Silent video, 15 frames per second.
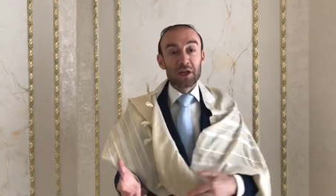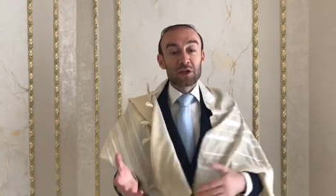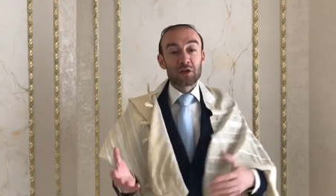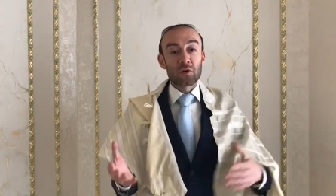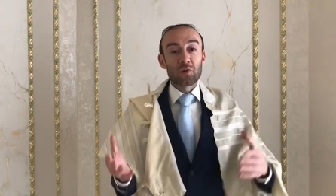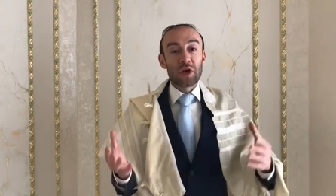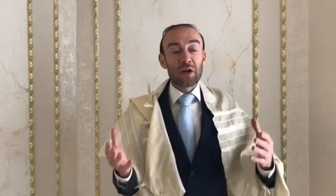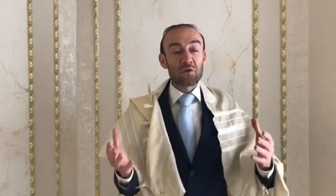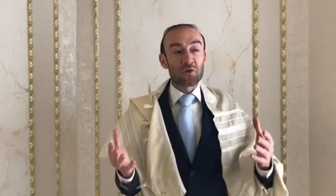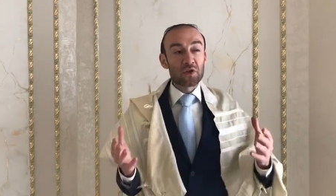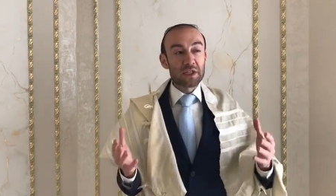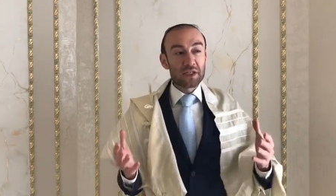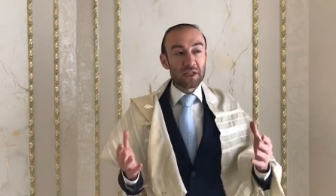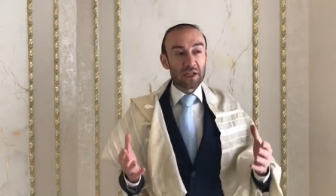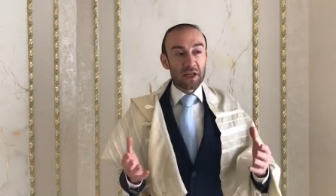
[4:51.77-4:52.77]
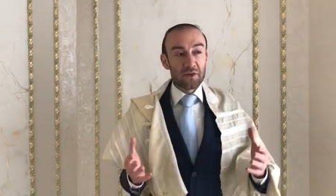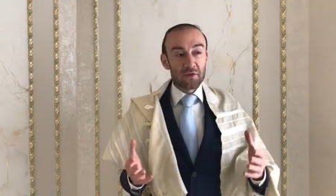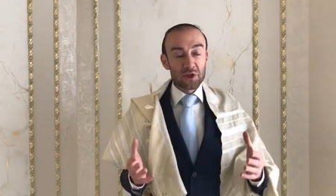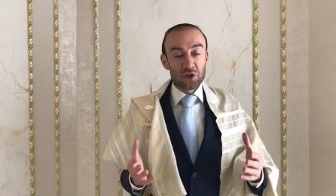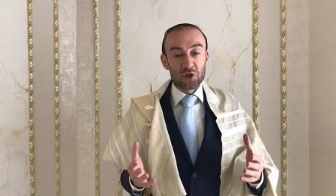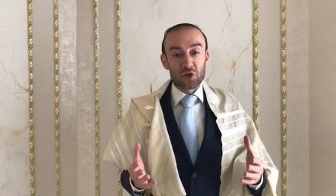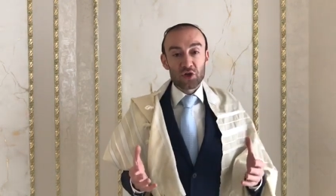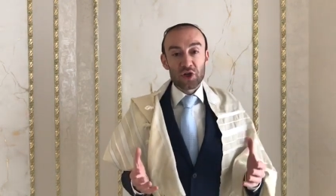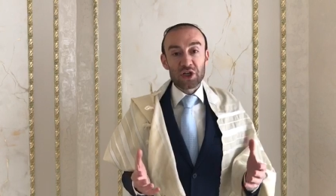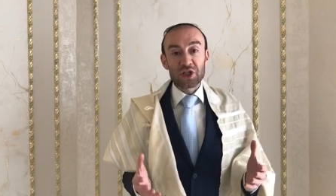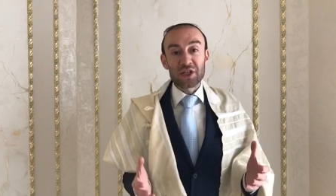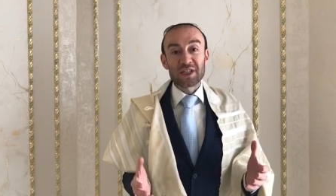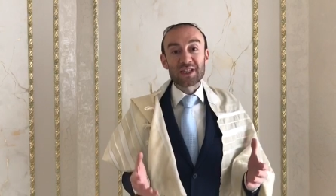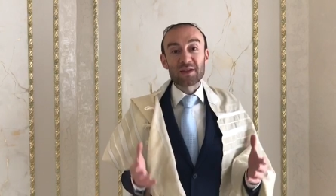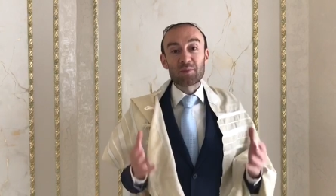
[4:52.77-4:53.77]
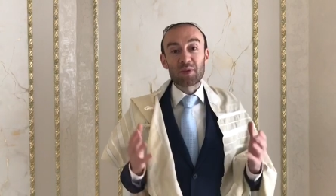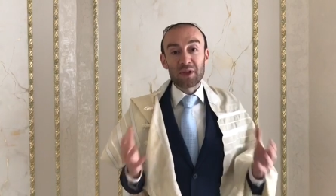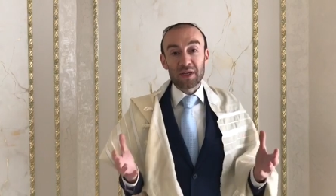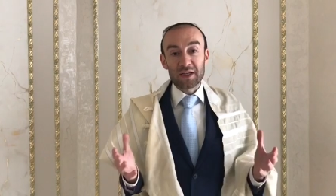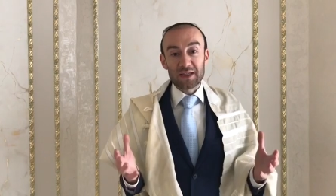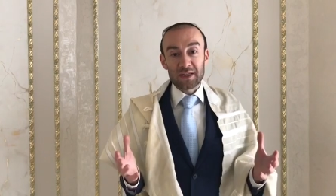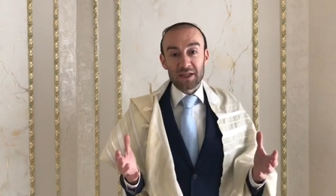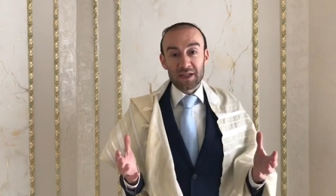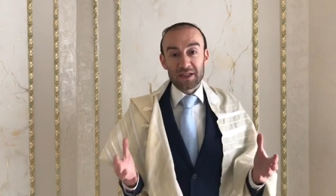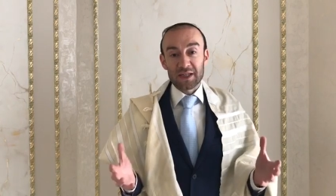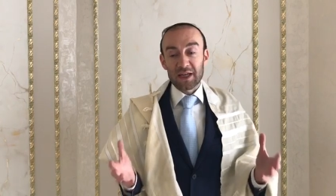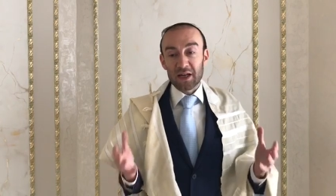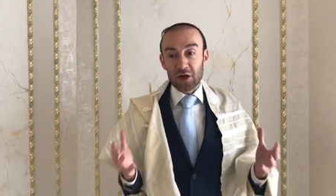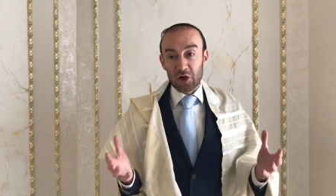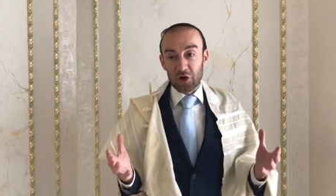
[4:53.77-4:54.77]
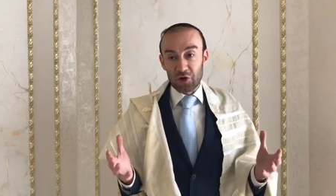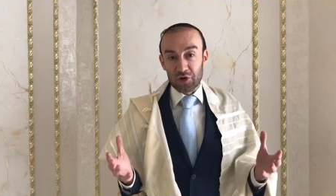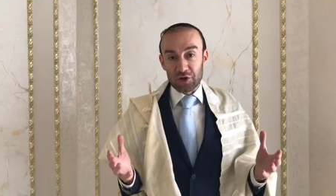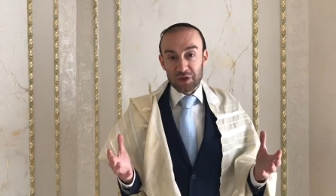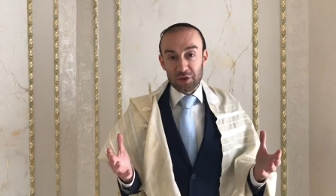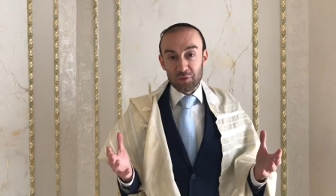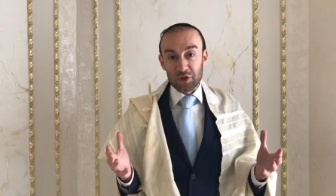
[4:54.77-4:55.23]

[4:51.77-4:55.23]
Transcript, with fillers: So we have to see in every situation as a blessing. It's not a curse.